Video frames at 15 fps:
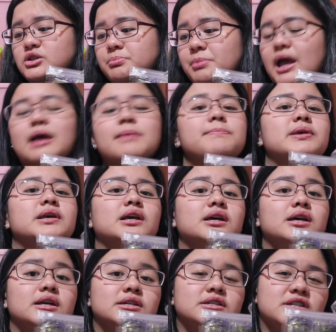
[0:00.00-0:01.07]
Japan
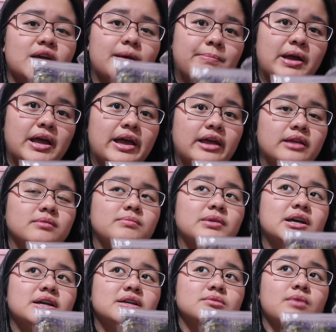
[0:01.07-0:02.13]
because
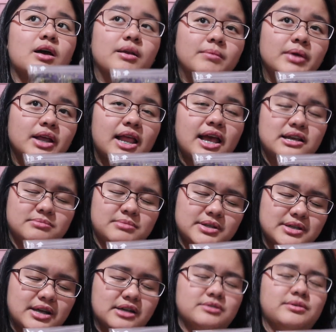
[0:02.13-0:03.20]
one of my
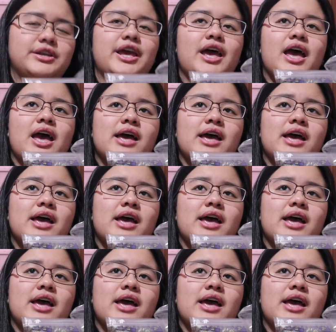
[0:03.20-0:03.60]
classmates actually